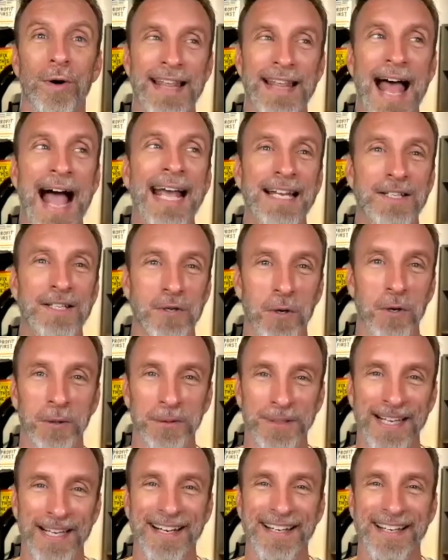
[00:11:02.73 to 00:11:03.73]
that gets cold
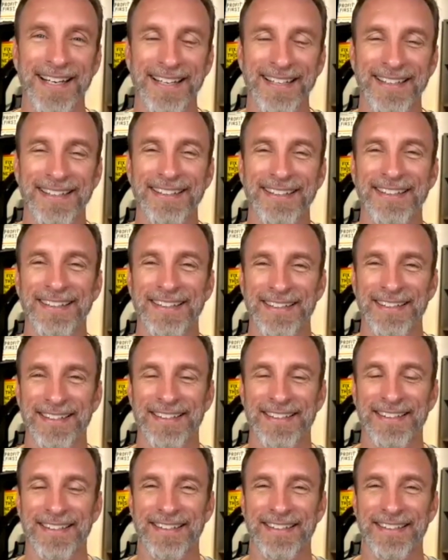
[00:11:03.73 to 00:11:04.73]
super, there. Yeah,
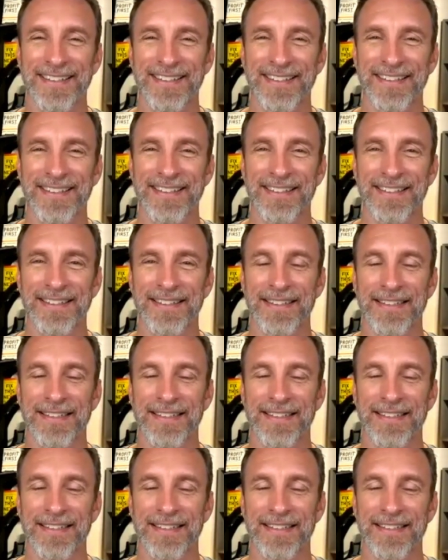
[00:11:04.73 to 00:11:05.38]
super cold. We'll get to like